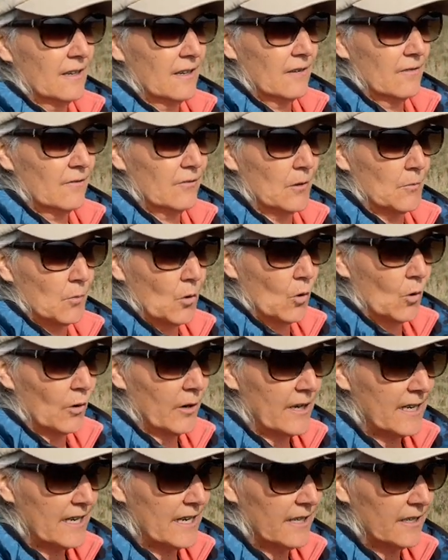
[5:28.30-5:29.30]
from
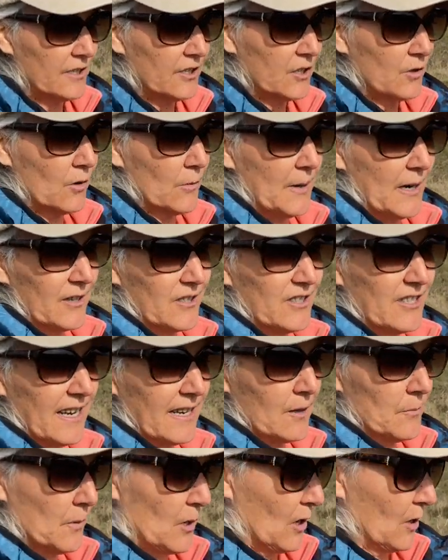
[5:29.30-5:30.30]
Oregon to about
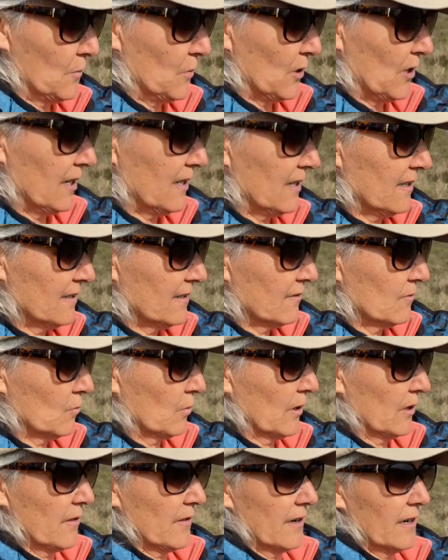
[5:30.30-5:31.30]
Santa Barbara,
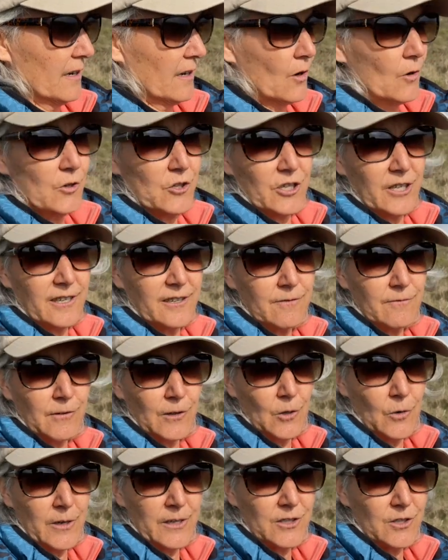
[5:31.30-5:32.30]
where the ocean
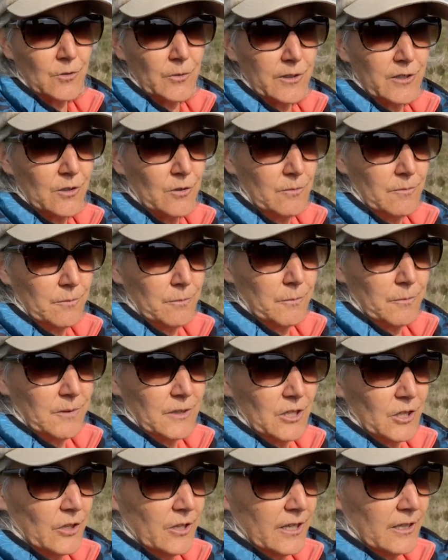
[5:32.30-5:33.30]
influence was
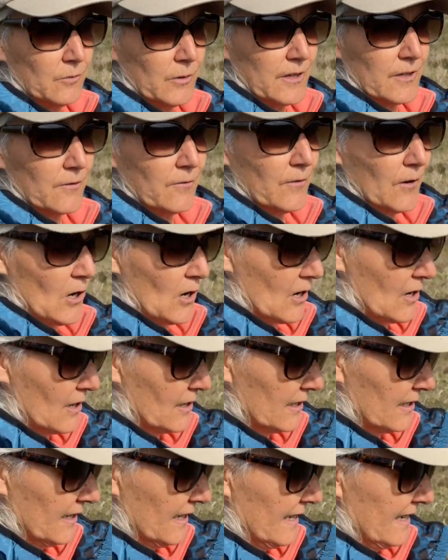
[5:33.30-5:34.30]
good with the
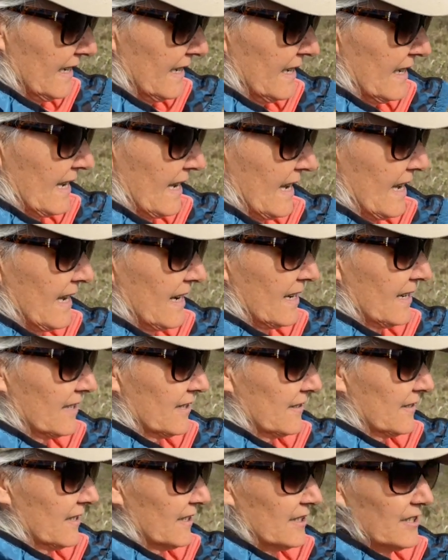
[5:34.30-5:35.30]
fog. And
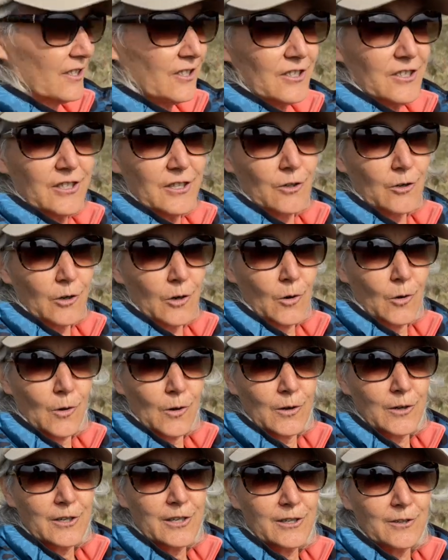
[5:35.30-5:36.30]
this is your
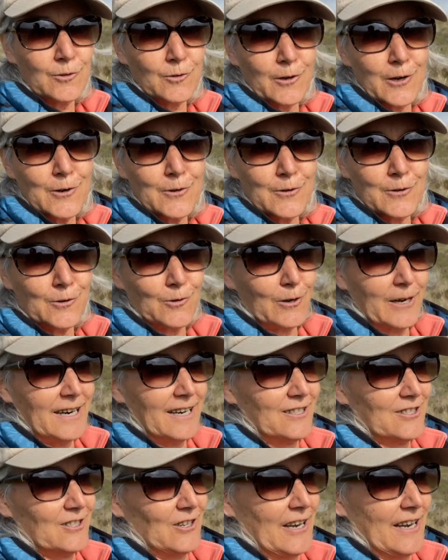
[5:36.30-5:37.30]
old growth
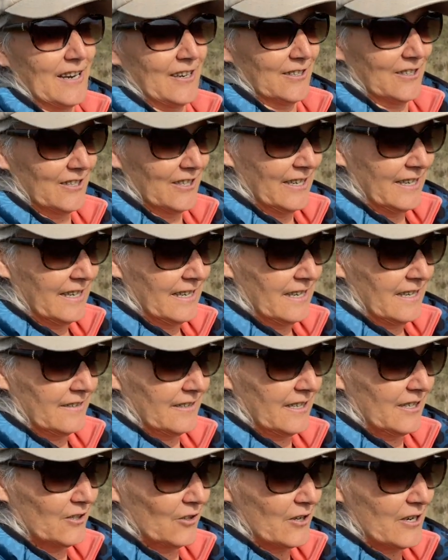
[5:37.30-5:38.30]
grassland.
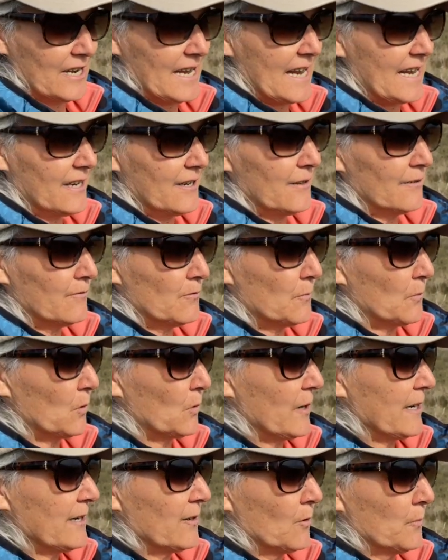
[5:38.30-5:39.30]
These are native
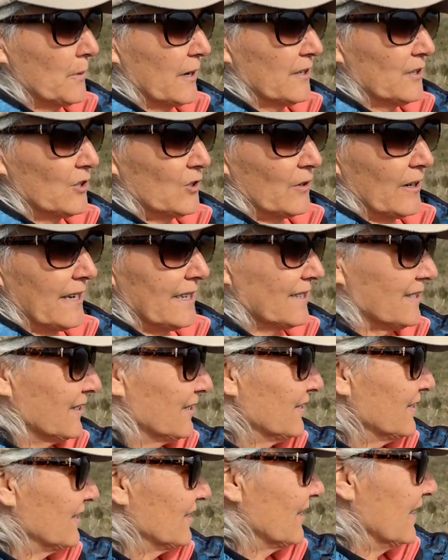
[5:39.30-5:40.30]
perennial bunch
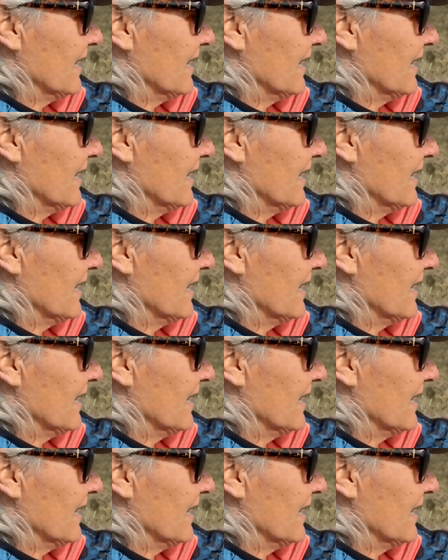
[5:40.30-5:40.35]
grasses